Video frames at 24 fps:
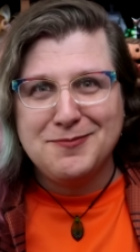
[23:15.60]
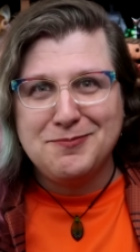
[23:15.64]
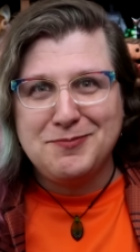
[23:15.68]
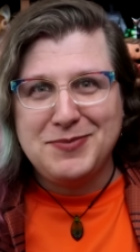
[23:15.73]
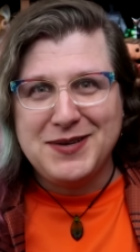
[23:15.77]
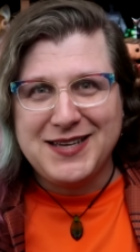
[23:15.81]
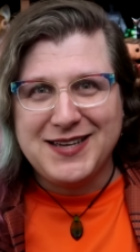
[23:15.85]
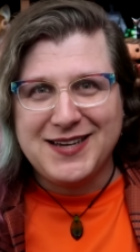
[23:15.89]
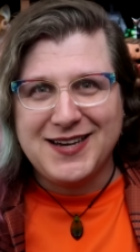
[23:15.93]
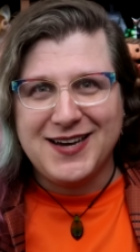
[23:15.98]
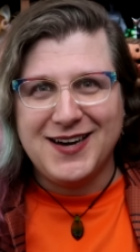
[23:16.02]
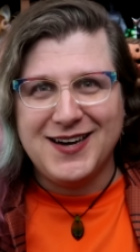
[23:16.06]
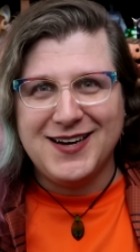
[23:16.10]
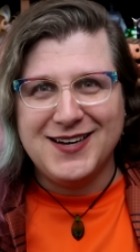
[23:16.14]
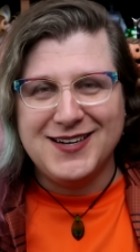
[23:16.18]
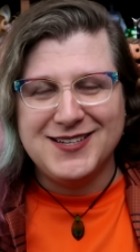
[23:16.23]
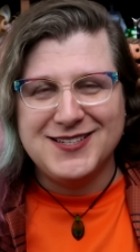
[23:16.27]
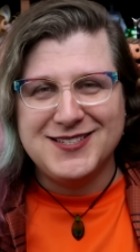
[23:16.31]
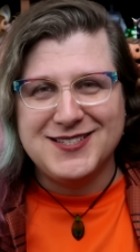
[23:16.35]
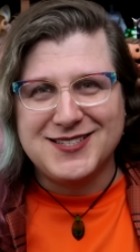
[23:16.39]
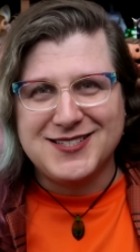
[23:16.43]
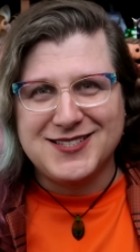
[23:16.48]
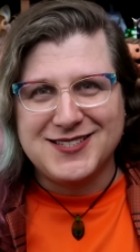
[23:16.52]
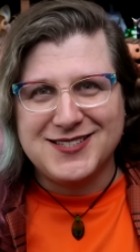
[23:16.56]

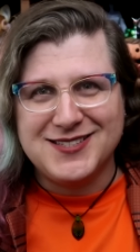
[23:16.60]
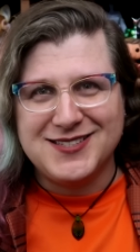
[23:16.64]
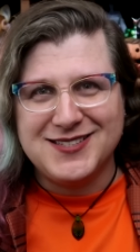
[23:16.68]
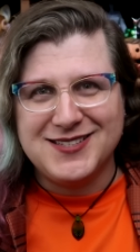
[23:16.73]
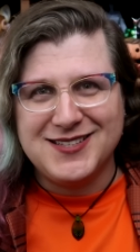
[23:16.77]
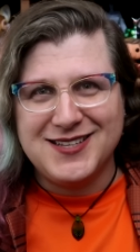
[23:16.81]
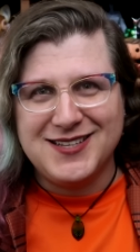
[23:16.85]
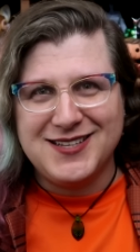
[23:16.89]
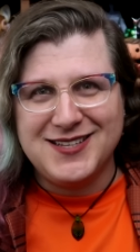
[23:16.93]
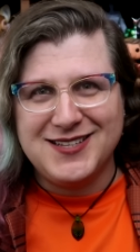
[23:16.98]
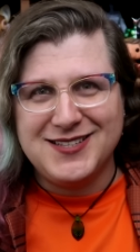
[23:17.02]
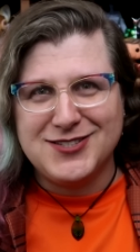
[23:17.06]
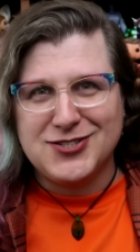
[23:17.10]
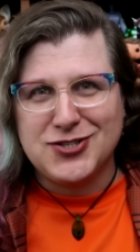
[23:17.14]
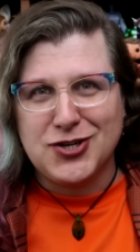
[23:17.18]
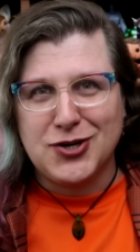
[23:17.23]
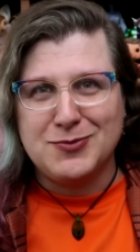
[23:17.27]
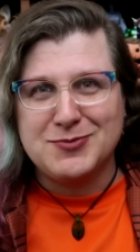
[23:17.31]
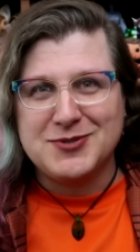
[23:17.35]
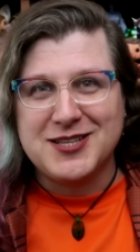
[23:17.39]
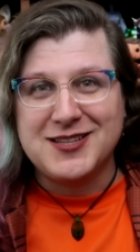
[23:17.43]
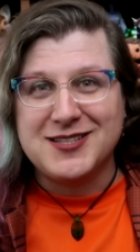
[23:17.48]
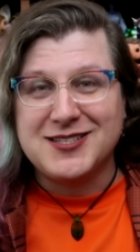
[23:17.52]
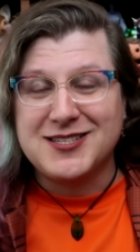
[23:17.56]
Because in
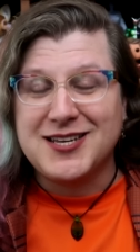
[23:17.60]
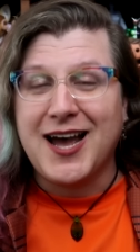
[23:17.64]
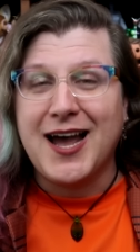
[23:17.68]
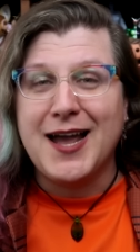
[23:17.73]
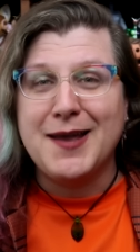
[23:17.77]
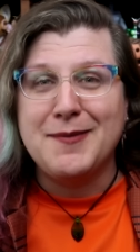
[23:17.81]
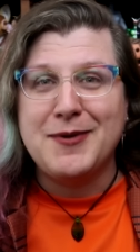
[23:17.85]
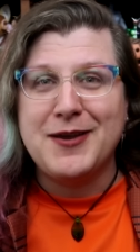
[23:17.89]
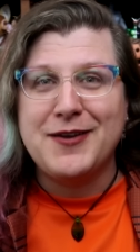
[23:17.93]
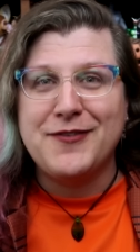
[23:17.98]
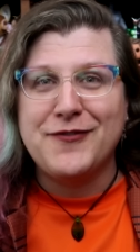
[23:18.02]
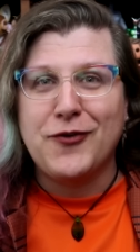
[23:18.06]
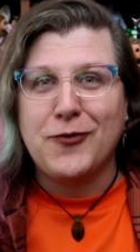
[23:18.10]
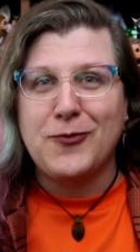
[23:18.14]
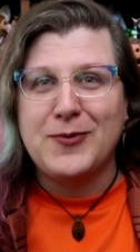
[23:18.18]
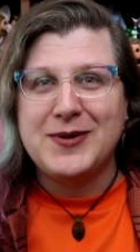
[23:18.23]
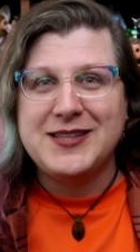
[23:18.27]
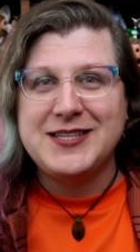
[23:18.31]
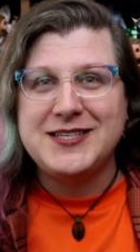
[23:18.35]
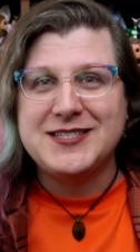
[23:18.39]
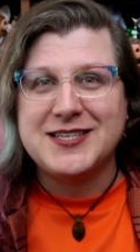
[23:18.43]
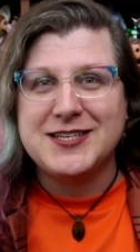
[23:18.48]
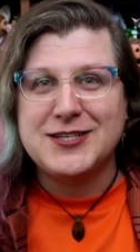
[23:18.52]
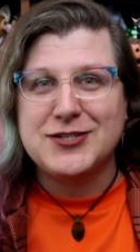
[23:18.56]
terms of the timing for when
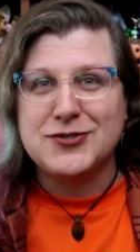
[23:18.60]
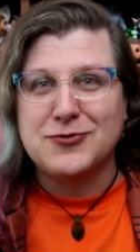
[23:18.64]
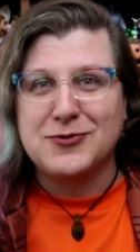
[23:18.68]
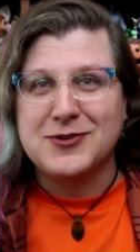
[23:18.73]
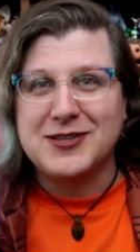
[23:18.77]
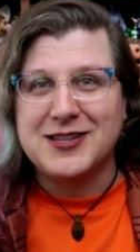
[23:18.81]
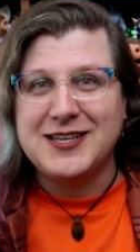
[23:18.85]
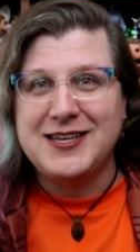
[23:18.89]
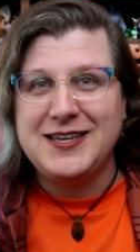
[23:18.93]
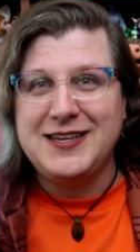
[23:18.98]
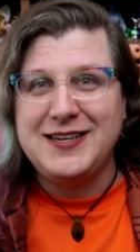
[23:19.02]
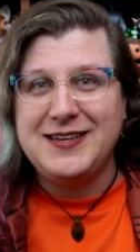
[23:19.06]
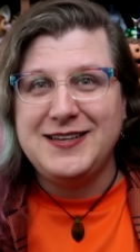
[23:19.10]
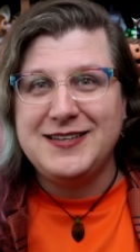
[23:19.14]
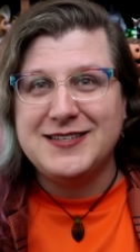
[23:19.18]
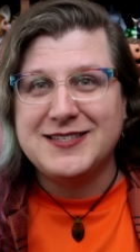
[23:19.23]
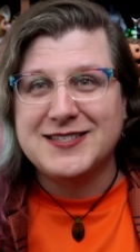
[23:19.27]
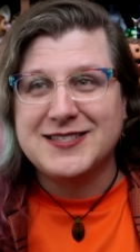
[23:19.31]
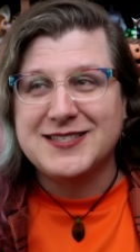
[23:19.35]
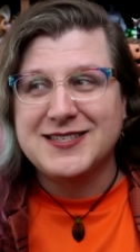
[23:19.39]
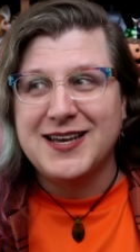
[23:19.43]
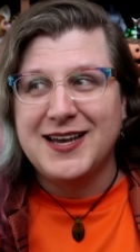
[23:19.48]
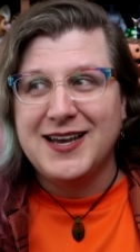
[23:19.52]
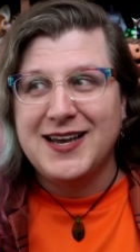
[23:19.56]
these things
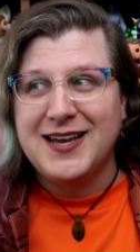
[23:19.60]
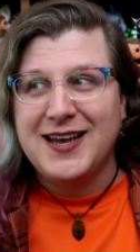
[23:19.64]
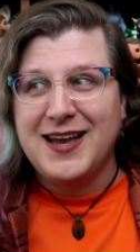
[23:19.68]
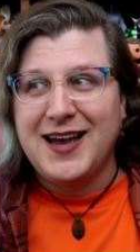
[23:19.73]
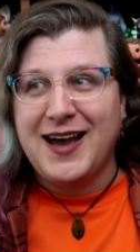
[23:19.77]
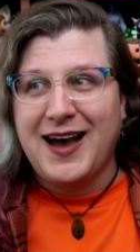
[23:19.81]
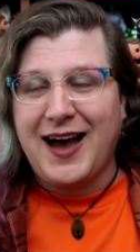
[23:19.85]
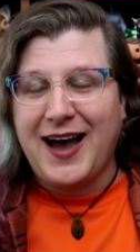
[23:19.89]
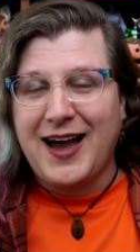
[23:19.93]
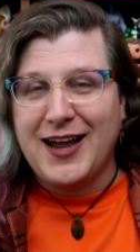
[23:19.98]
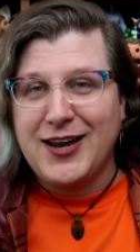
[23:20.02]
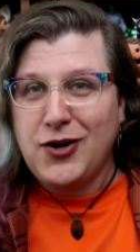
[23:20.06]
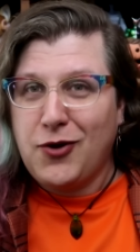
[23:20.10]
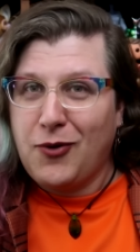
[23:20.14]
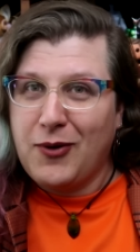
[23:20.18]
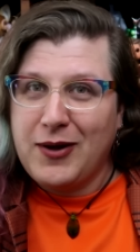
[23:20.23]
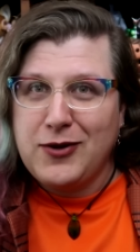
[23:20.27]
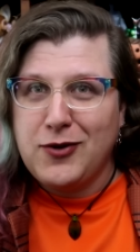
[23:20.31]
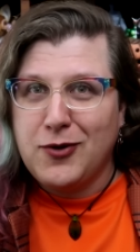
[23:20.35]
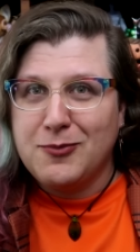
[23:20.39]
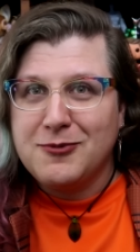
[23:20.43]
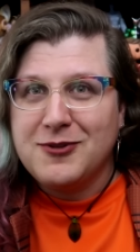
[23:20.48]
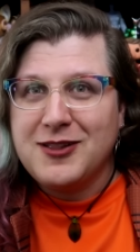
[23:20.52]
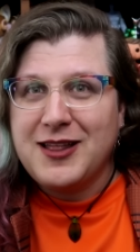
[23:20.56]
release, I know I
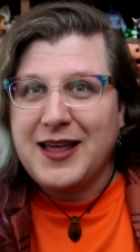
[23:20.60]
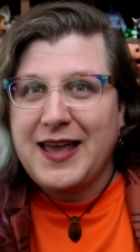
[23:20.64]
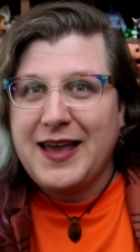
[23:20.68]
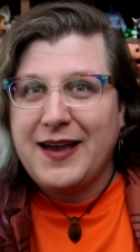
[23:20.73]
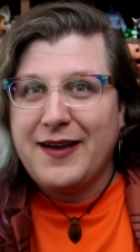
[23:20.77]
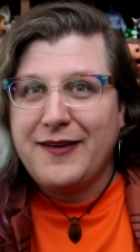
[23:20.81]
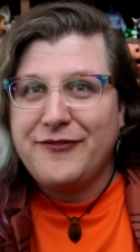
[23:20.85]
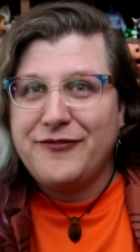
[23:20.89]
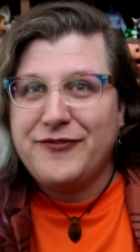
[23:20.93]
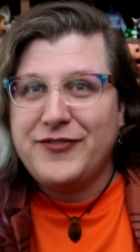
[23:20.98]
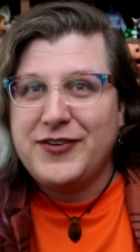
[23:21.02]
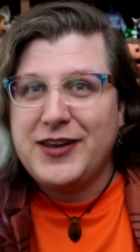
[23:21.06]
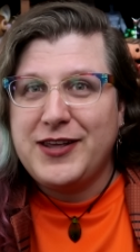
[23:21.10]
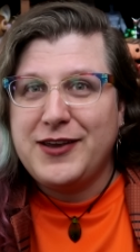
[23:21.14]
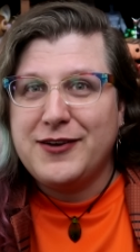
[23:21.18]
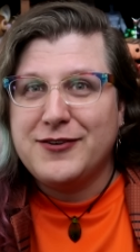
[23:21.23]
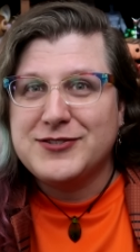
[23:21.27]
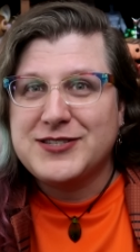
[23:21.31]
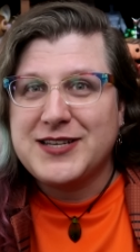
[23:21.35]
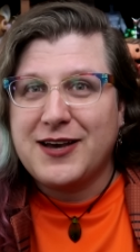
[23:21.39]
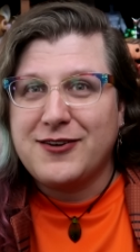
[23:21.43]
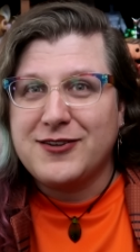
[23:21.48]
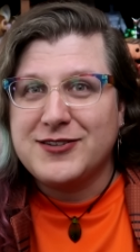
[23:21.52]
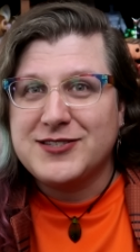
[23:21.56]
normally have
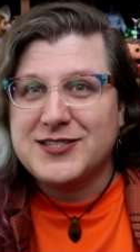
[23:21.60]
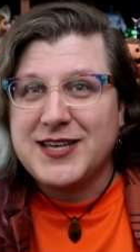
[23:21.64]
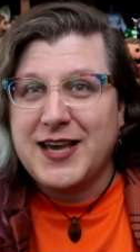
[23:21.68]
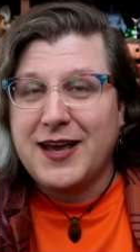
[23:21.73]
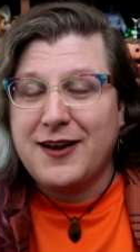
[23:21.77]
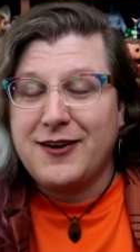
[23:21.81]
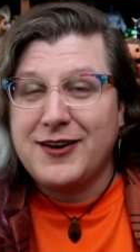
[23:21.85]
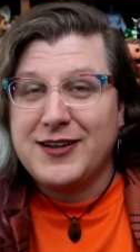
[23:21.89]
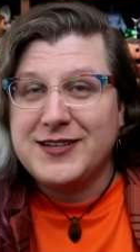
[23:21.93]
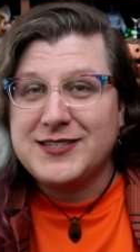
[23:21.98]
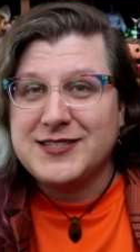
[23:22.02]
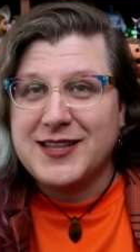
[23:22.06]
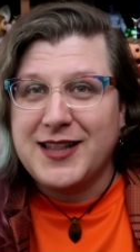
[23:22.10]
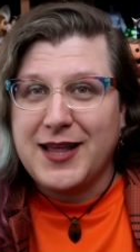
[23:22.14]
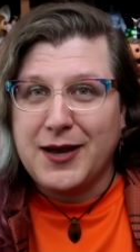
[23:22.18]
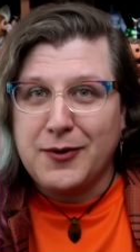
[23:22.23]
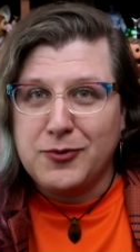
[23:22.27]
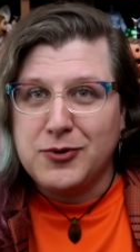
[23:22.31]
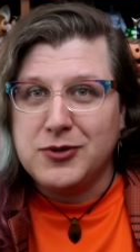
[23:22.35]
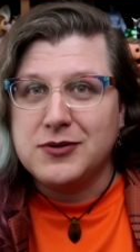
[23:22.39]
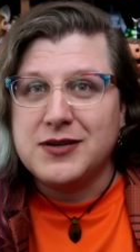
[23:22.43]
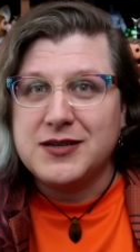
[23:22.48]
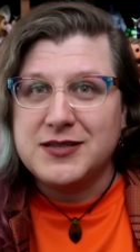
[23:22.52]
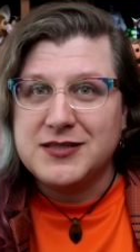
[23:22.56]
videos out on Saturdays, and that
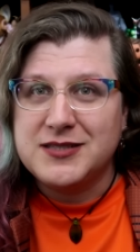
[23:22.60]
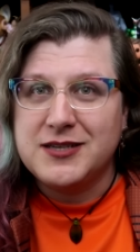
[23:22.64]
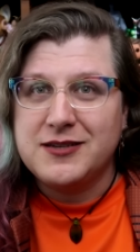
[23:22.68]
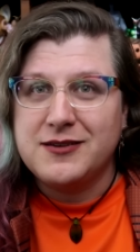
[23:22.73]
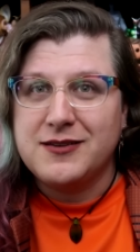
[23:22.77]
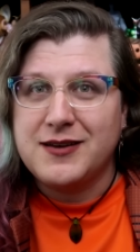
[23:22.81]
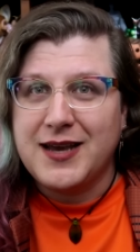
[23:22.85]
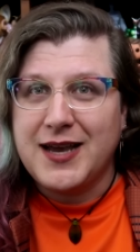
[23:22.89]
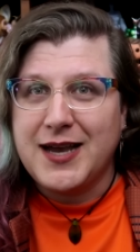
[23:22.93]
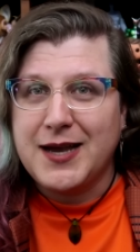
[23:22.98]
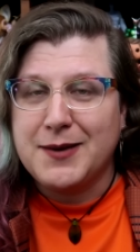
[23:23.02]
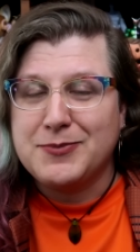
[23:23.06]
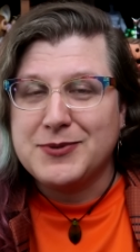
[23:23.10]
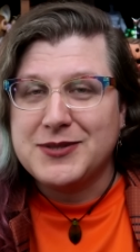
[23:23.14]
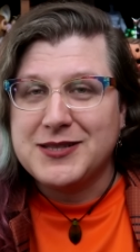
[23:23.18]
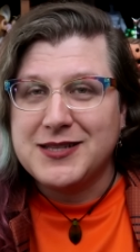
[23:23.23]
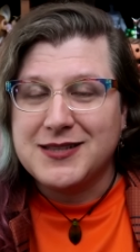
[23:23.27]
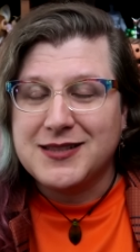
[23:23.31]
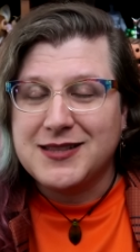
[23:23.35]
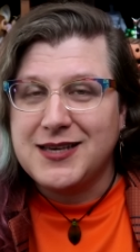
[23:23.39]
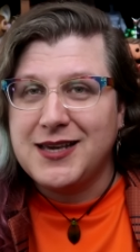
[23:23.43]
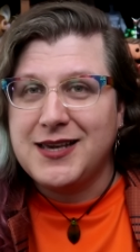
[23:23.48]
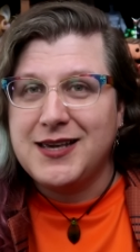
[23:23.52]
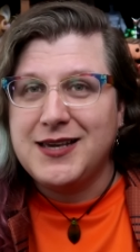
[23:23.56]
will continue to happen. The
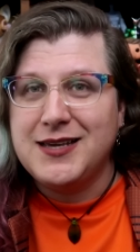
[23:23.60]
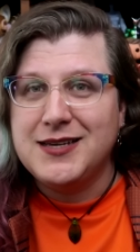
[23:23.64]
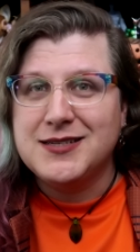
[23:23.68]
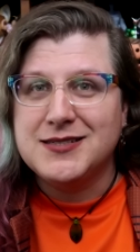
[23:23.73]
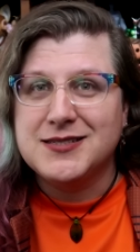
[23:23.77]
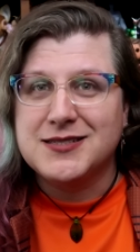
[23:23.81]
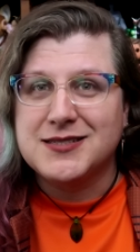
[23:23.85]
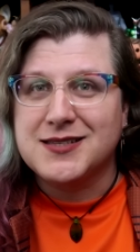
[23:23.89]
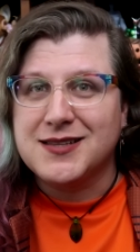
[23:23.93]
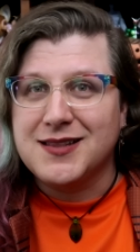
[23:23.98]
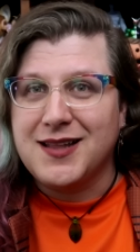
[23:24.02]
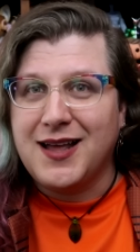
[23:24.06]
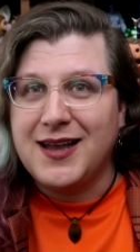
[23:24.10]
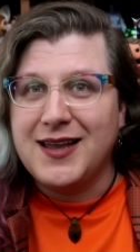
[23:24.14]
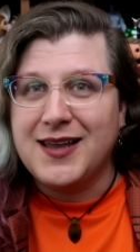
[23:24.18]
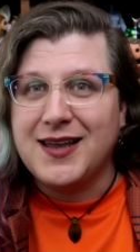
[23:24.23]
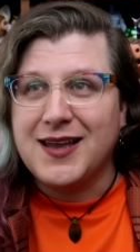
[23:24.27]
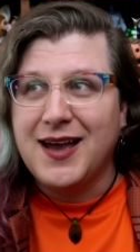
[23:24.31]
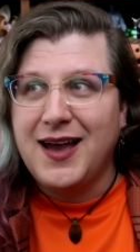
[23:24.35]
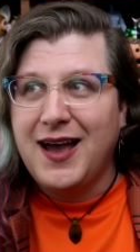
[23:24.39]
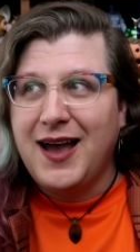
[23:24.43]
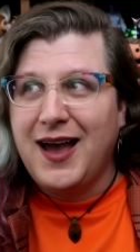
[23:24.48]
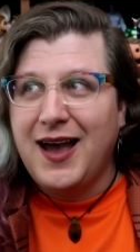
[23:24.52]
thing is, like,